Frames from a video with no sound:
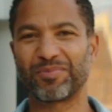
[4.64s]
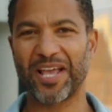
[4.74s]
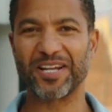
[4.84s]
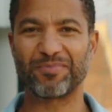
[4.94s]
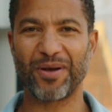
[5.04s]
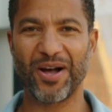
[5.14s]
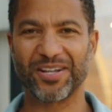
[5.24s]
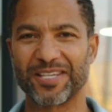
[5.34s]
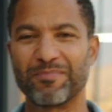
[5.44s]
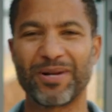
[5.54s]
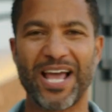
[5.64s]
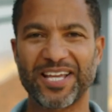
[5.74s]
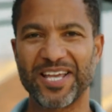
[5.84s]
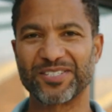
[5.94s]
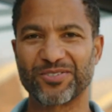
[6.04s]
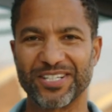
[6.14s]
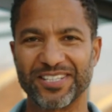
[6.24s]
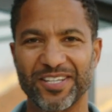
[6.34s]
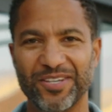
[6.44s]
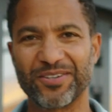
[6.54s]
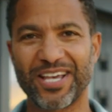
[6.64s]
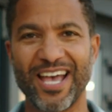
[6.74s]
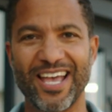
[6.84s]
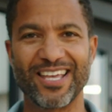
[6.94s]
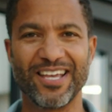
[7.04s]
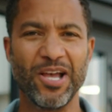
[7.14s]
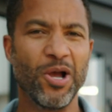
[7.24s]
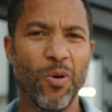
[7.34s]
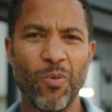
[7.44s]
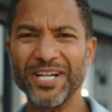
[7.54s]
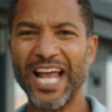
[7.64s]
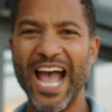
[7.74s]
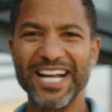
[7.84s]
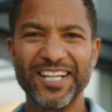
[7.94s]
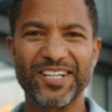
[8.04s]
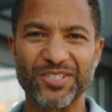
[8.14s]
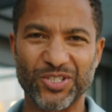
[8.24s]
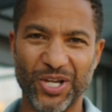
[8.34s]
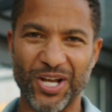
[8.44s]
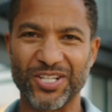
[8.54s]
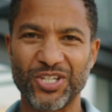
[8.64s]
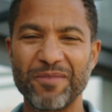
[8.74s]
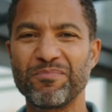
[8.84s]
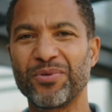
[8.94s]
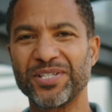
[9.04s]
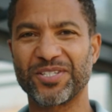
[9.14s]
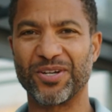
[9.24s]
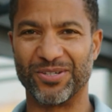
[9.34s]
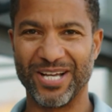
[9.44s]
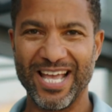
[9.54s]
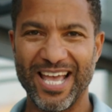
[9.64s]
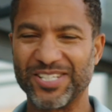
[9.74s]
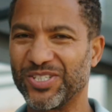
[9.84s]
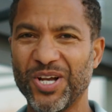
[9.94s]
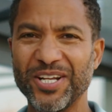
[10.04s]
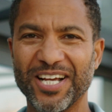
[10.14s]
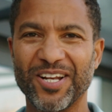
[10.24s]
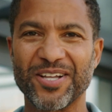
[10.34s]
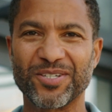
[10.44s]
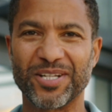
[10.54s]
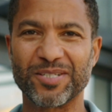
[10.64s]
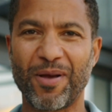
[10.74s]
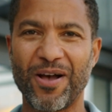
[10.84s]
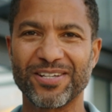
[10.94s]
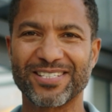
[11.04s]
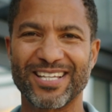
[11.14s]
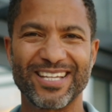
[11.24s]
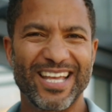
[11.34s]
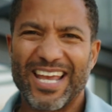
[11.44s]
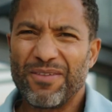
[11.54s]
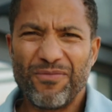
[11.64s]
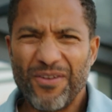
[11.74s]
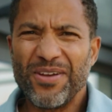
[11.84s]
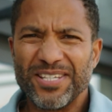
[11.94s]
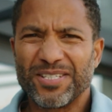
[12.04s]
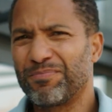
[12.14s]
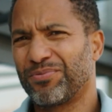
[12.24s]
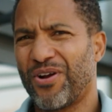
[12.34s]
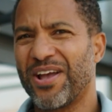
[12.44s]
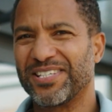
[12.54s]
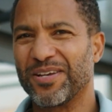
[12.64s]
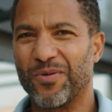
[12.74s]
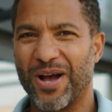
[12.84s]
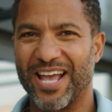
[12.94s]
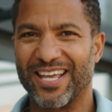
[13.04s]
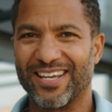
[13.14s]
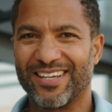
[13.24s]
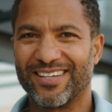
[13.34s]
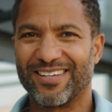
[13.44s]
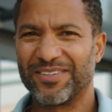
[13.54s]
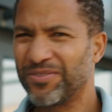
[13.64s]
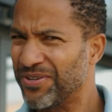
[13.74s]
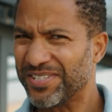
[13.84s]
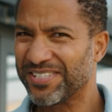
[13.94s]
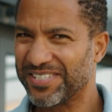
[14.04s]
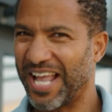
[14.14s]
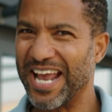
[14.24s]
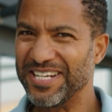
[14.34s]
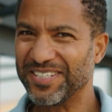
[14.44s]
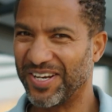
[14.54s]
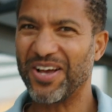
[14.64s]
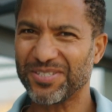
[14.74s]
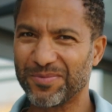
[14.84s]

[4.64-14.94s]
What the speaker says: played a part in black history in the UK. One Anglican church in Bristol is shining a light on its past in a very surprising way, through its stained glass